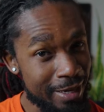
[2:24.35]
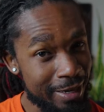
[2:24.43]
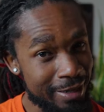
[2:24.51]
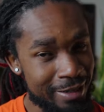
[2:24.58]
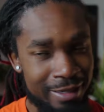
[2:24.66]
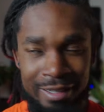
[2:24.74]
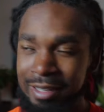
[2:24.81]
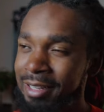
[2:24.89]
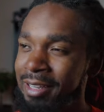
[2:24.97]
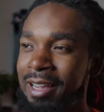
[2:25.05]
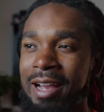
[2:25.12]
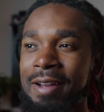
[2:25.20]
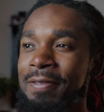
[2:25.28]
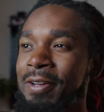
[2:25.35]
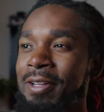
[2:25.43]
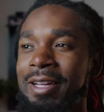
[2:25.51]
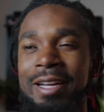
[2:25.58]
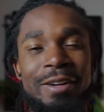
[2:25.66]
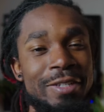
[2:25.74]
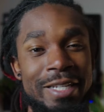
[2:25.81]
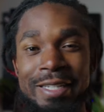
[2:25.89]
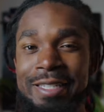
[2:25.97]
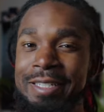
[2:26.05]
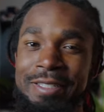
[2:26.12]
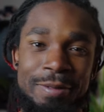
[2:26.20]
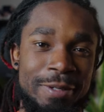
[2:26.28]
day, I felt like I was at Disney